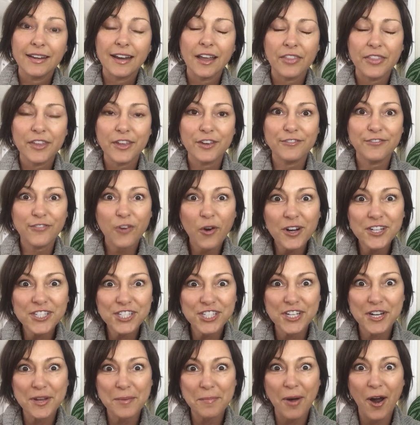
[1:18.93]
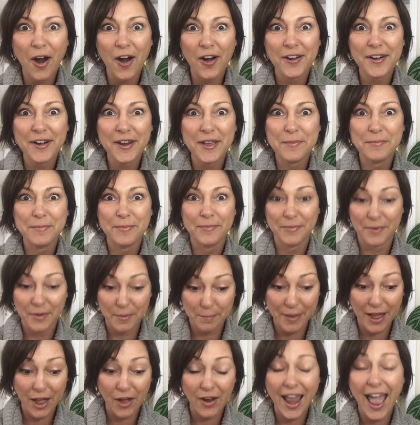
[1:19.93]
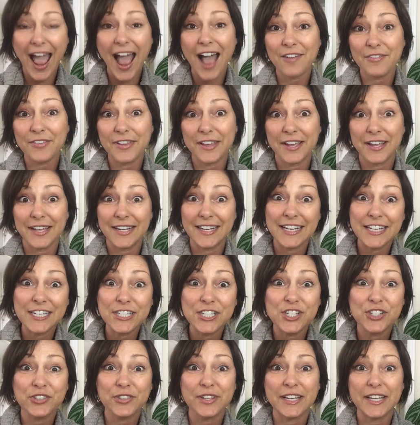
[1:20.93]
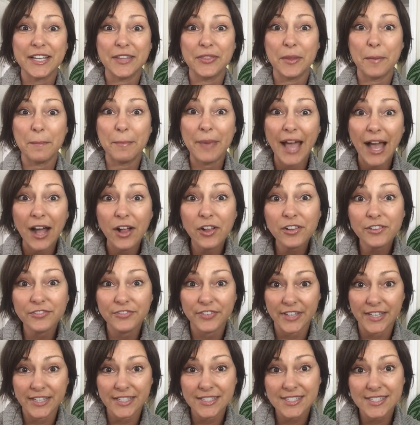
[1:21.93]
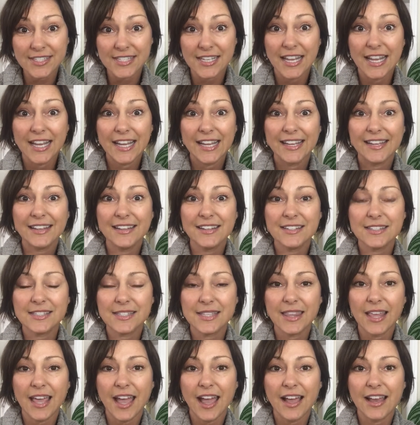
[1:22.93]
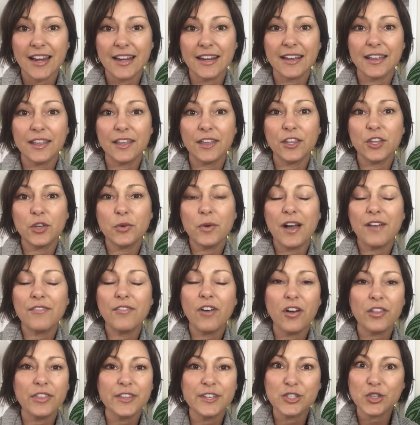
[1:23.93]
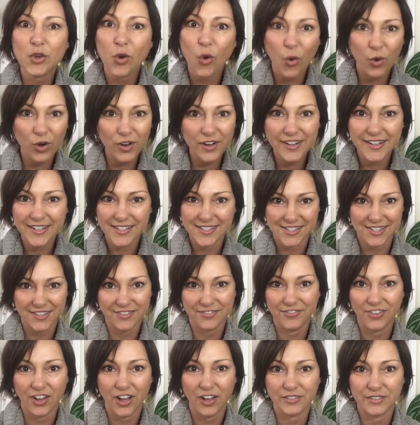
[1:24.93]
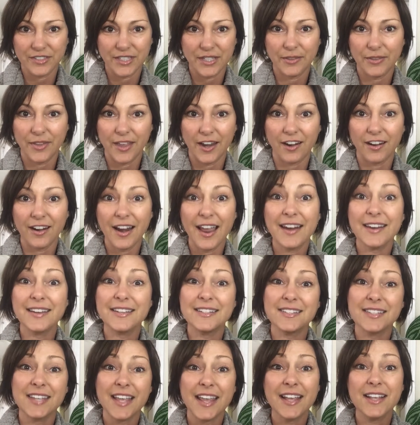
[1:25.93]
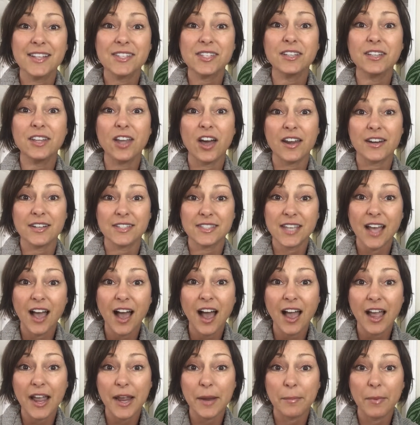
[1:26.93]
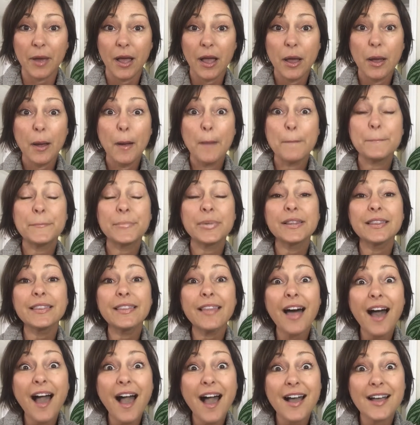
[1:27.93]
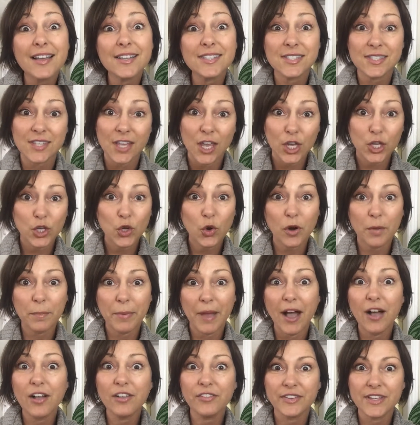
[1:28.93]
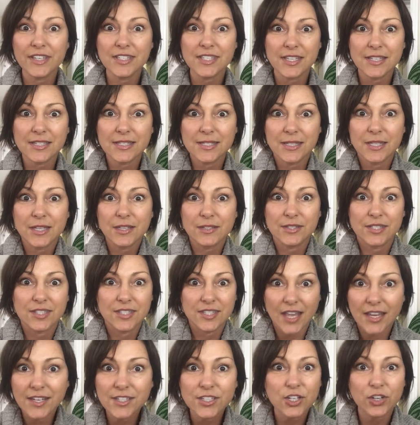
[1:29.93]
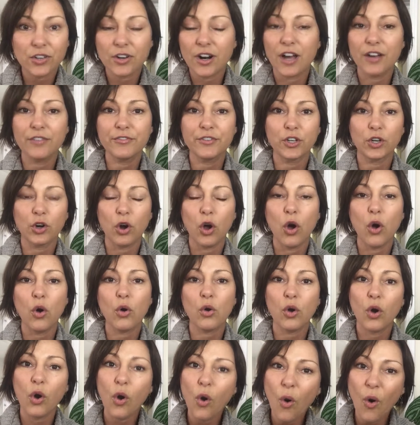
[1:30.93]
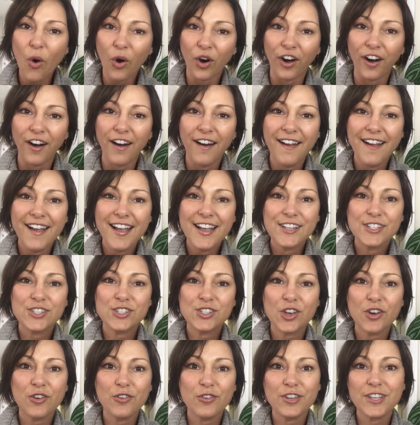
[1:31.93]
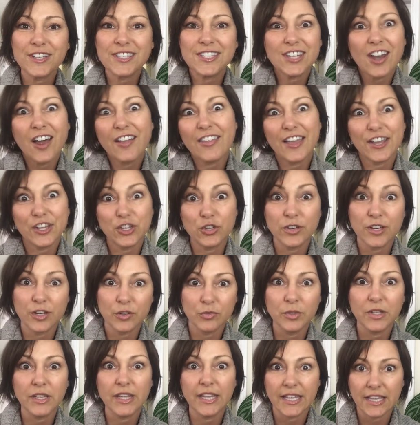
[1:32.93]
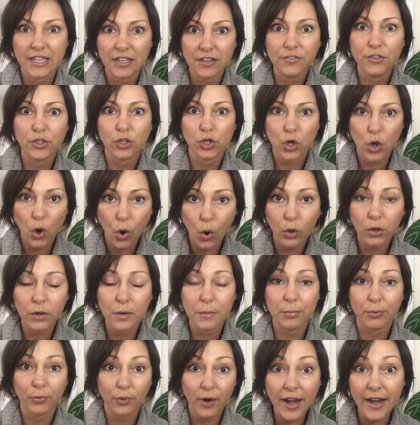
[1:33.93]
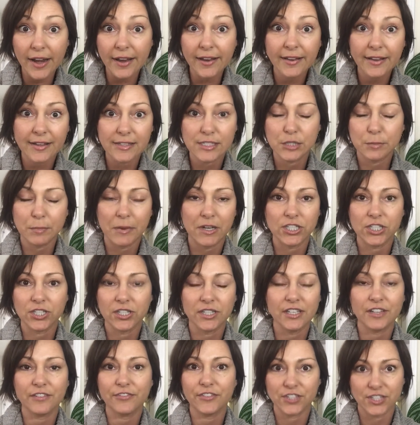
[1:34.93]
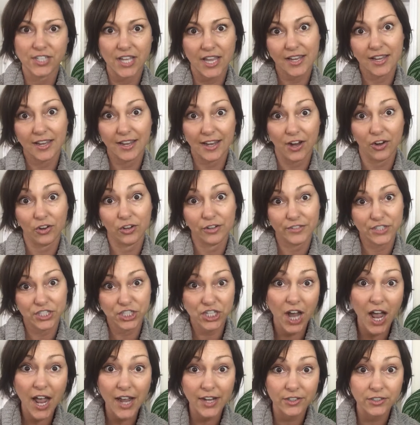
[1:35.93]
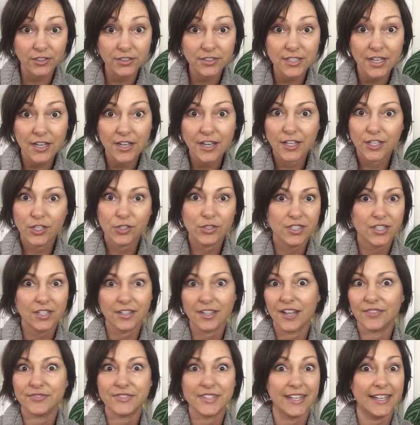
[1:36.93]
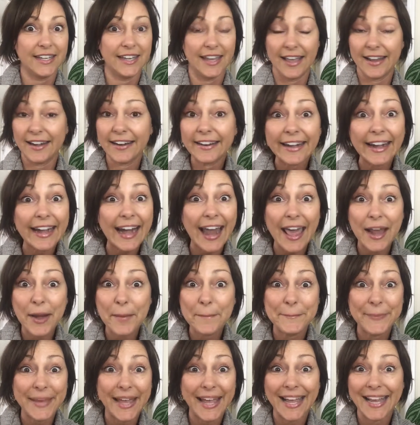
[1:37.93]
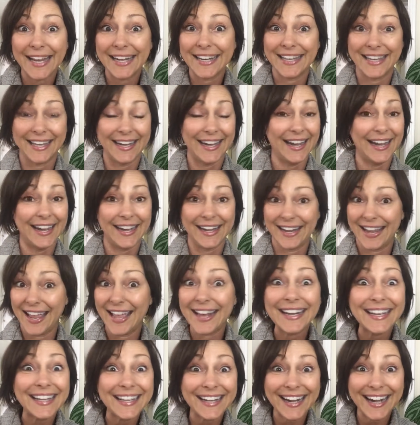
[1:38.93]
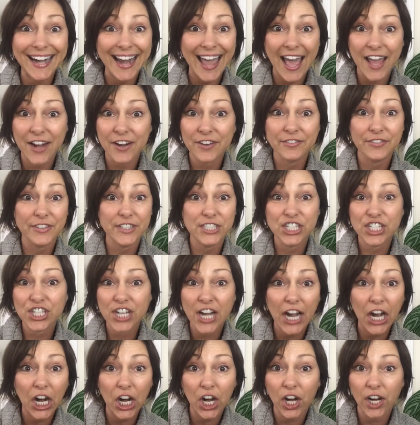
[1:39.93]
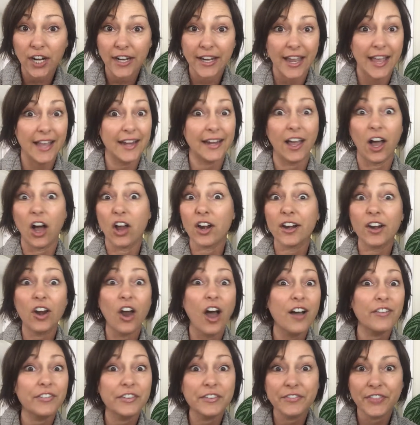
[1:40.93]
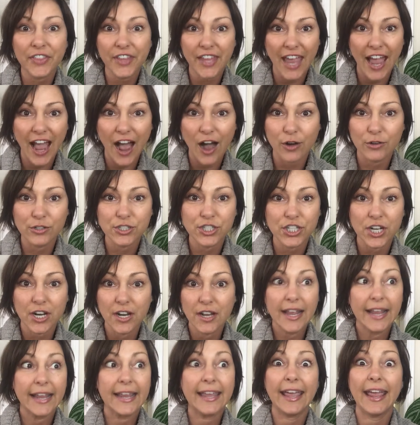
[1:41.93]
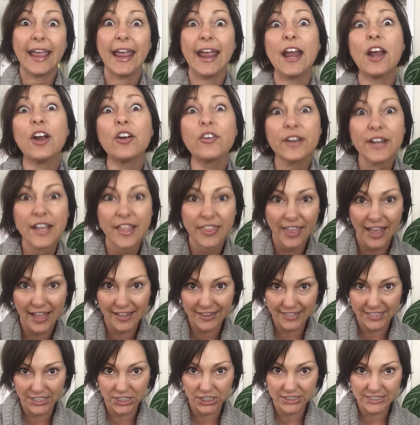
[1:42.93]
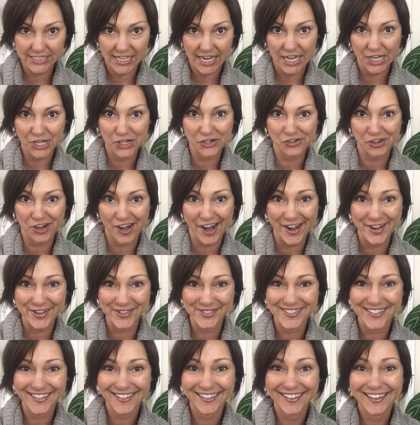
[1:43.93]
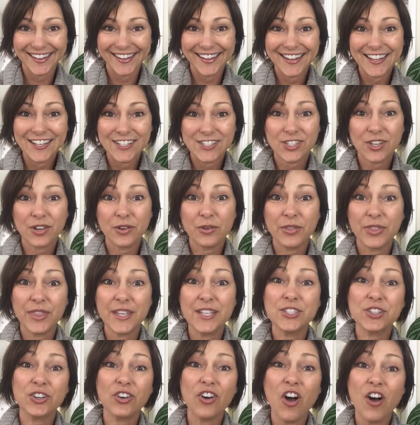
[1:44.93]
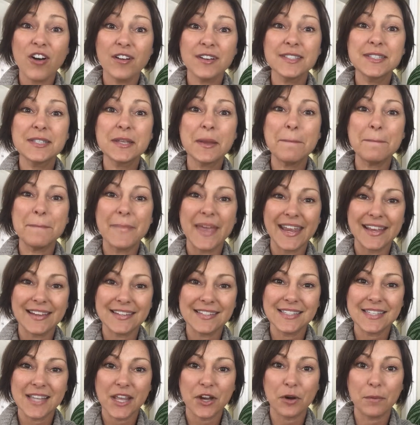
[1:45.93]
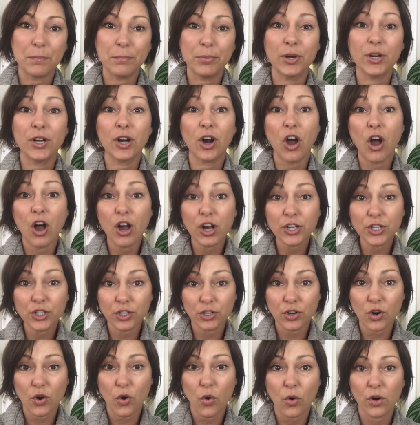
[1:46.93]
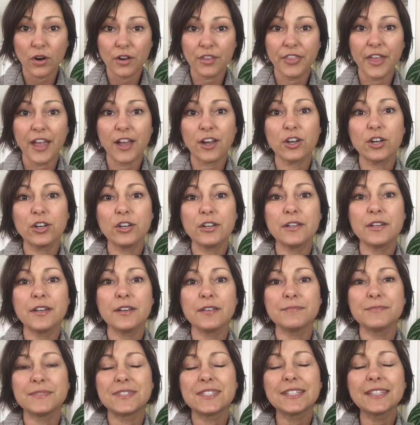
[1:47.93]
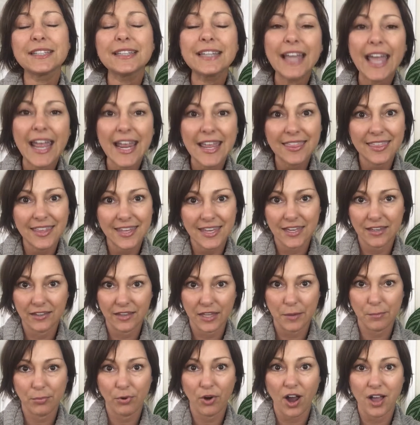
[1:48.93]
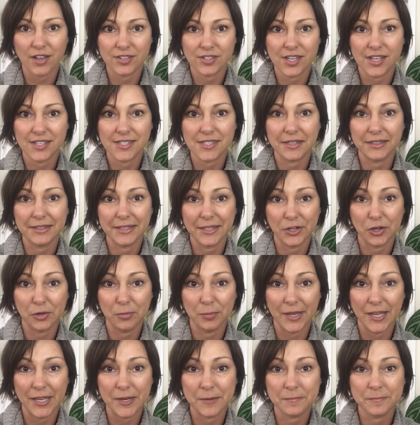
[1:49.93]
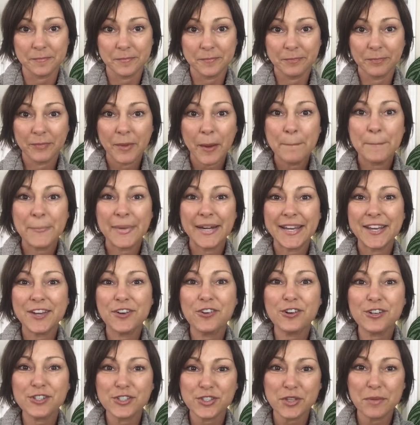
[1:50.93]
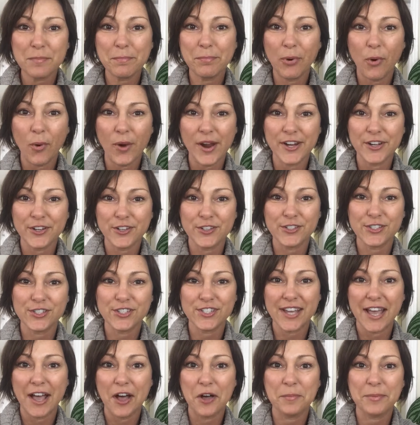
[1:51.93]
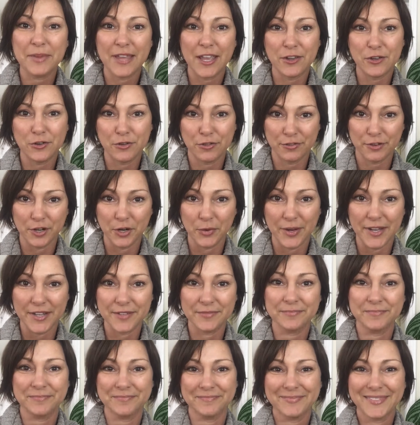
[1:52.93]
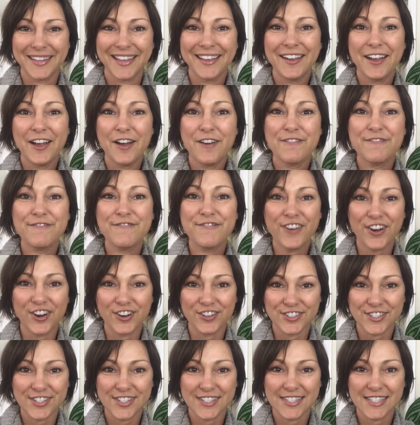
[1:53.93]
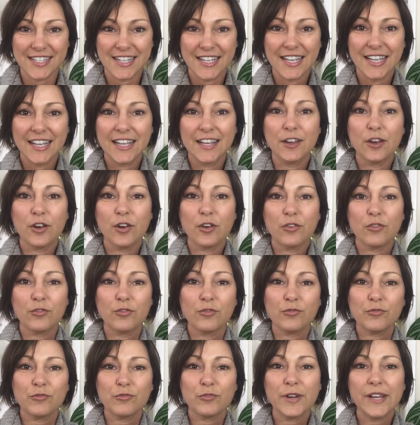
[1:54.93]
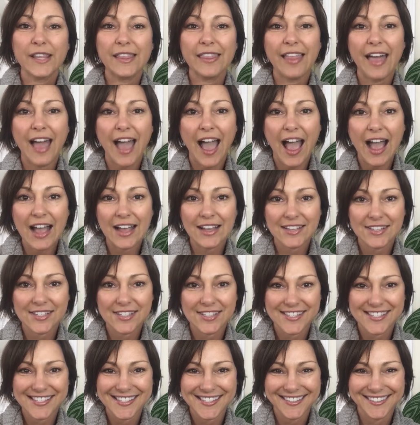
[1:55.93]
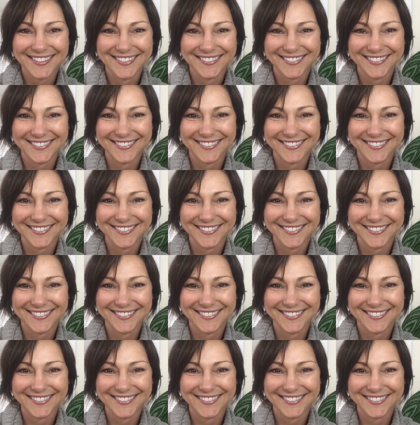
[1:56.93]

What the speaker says: Now, the unfortunate part about having an injury in the pelvis is that you have all these organs involved in there, and it takes a lot of time. Plus, your pelvis is the center of your whole core. So it's not like you can really give your core a break, especially if you're taking care of a child. You still have to get in and out of bed, get in and out of a chair, get on and off of the couch, carry that little tyke around. So these are all demands that are put on your core that could delay the healing process a little bit. But here are some pointers to help get you through it. First, relax.